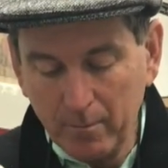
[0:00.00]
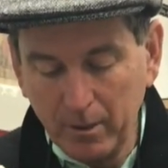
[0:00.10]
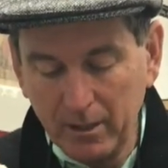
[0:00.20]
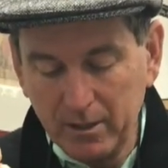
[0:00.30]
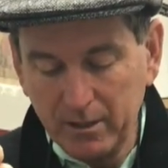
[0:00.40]

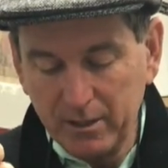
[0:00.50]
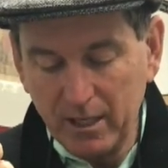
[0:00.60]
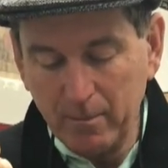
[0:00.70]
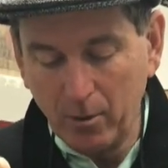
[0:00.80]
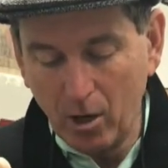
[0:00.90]
but it's a
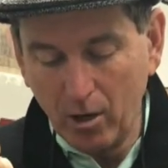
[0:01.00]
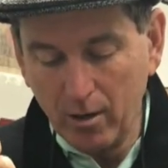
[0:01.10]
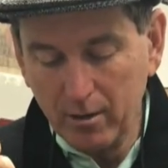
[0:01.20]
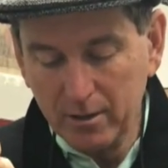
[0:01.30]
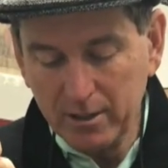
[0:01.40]

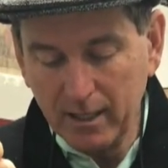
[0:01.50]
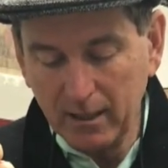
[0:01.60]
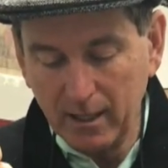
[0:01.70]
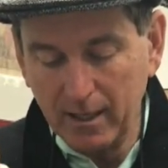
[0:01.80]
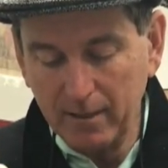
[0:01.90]
T-bar
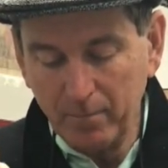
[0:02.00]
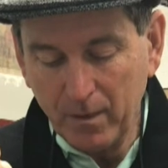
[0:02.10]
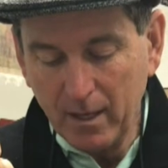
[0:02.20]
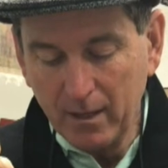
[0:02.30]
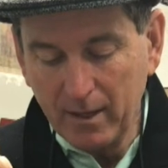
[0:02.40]
sight line
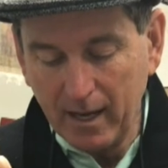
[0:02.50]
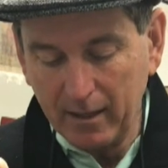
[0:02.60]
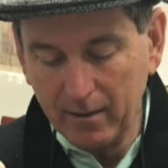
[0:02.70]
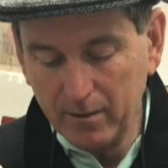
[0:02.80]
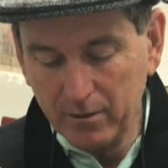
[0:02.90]

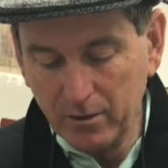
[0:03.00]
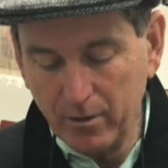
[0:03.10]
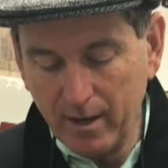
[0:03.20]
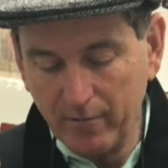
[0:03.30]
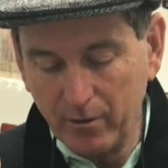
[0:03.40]
that, so
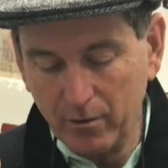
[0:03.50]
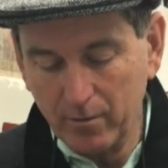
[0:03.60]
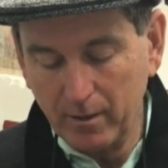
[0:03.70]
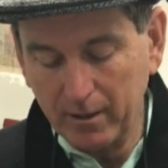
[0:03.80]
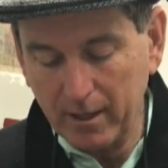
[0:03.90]
you have
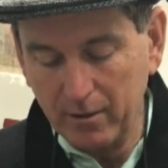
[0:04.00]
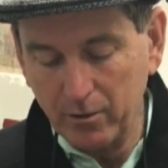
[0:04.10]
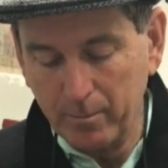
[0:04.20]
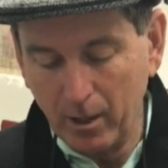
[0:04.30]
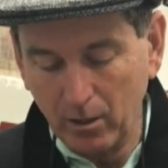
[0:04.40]
your, again,
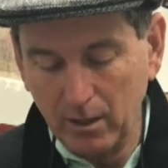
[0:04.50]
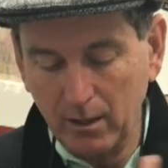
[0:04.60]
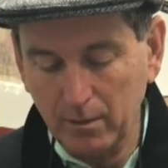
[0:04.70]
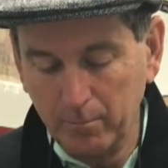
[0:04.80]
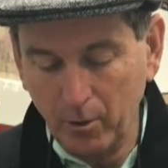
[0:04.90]
your
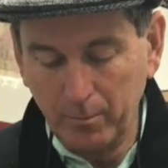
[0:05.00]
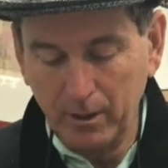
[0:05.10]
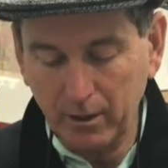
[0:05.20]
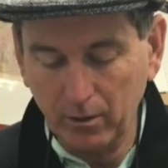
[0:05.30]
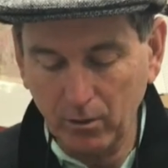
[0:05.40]
parallel and
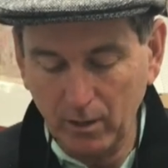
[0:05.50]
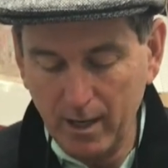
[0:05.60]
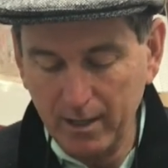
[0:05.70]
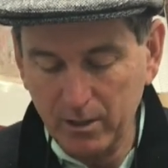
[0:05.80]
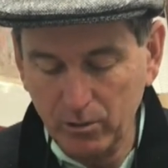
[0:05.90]
perpendicular
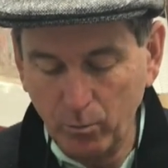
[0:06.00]
lines.